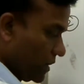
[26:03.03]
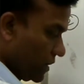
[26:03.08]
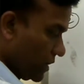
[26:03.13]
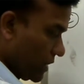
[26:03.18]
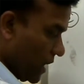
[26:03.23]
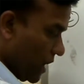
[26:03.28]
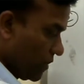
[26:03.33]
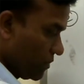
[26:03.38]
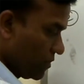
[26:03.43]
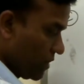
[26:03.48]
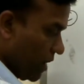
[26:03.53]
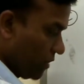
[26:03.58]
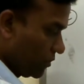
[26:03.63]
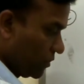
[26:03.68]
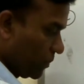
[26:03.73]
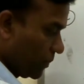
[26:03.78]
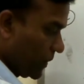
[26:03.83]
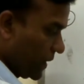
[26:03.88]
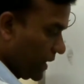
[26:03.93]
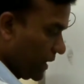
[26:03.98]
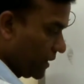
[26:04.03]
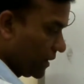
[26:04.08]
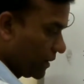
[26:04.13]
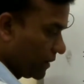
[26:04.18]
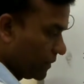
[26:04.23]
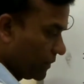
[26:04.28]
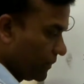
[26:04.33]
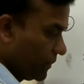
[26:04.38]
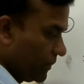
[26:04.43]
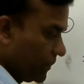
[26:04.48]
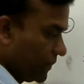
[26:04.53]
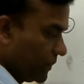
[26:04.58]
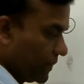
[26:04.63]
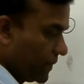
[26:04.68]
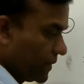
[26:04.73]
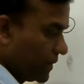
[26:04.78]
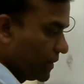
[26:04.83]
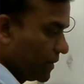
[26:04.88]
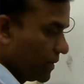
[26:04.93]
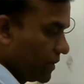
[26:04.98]
Now you have the pair.
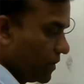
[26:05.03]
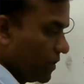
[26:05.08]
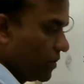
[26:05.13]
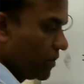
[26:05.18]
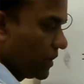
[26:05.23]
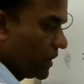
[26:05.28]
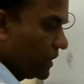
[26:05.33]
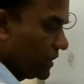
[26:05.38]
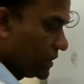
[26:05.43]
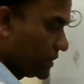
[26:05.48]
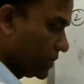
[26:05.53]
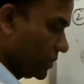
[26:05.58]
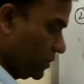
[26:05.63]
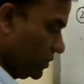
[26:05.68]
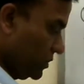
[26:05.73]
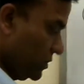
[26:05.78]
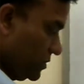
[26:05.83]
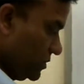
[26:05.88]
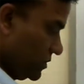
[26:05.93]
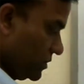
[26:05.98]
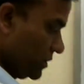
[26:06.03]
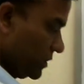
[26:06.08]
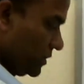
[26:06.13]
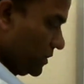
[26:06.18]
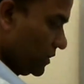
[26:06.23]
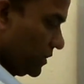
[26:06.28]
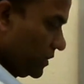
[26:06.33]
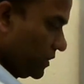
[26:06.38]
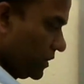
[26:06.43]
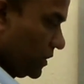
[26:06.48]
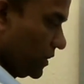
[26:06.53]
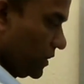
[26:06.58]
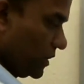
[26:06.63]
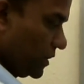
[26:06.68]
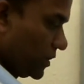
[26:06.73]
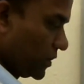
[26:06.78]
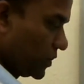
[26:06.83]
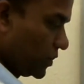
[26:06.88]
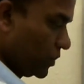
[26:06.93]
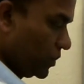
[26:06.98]
Okay, so
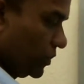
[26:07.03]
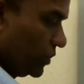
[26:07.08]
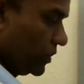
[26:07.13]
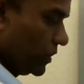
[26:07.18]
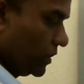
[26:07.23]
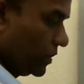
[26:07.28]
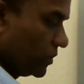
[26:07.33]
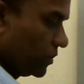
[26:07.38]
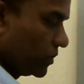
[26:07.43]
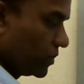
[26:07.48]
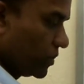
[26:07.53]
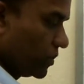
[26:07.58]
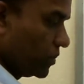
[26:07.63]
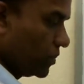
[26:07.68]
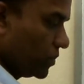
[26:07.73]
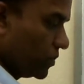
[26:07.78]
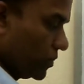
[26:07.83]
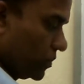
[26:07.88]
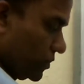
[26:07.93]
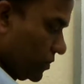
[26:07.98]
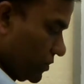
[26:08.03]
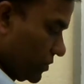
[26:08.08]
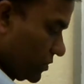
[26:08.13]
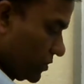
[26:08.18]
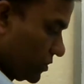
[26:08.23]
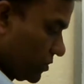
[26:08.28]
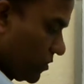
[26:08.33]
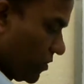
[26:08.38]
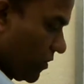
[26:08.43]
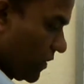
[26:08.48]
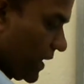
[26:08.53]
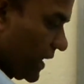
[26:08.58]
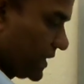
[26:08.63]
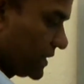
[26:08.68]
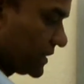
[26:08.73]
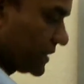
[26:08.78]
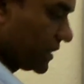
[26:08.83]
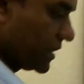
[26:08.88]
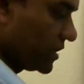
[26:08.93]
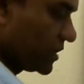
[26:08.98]
2 into 2. So your
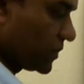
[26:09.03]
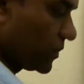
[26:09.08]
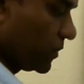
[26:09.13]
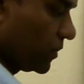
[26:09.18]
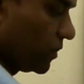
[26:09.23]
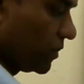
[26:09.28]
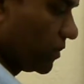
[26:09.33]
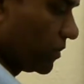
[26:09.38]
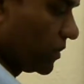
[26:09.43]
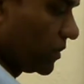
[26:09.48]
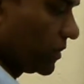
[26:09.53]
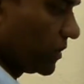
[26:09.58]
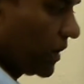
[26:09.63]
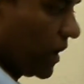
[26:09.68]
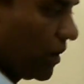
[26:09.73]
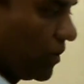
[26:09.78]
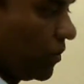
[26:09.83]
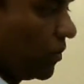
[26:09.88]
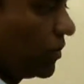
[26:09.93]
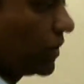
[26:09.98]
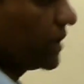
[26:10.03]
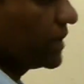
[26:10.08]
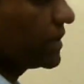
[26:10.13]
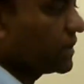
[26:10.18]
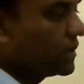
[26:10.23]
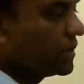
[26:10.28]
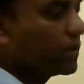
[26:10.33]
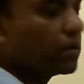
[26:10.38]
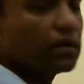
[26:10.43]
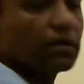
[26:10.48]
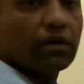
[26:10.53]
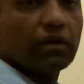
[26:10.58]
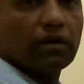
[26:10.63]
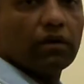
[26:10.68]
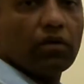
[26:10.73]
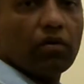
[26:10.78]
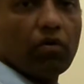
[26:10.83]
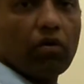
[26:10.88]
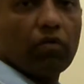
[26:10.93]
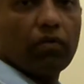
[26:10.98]
answer is 4. Now root is
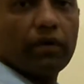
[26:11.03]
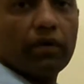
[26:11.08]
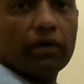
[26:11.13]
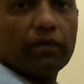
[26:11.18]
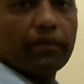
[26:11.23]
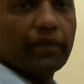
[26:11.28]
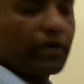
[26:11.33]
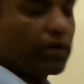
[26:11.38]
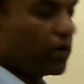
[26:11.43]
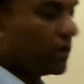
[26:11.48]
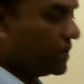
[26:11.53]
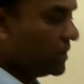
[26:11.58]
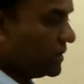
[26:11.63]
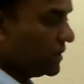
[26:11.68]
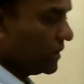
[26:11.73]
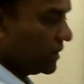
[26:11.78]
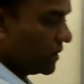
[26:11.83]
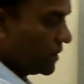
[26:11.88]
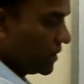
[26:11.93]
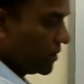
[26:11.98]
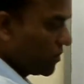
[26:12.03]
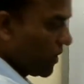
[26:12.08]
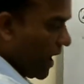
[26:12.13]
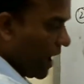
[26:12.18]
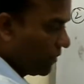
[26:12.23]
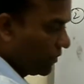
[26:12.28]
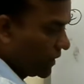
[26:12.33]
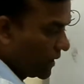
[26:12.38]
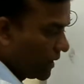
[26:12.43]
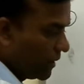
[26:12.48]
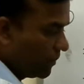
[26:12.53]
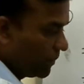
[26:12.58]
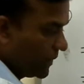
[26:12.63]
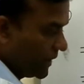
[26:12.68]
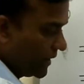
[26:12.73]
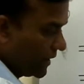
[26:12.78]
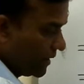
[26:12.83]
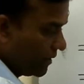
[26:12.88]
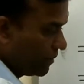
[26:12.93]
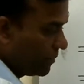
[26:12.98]
over because you have the
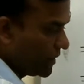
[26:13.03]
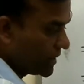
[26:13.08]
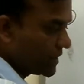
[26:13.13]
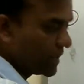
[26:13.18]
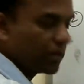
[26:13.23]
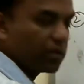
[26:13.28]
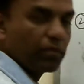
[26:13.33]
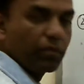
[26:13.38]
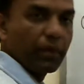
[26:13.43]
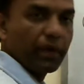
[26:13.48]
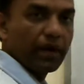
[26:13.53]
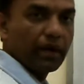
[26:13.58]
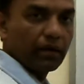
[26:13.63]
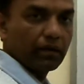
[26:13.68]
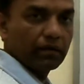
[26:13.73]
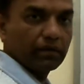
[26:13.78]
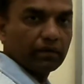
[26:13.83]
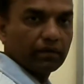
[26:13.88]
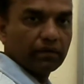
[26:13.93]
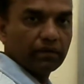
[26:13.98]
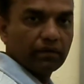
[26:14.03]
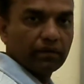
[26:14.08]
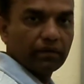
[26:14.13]
complete numbers in the pair.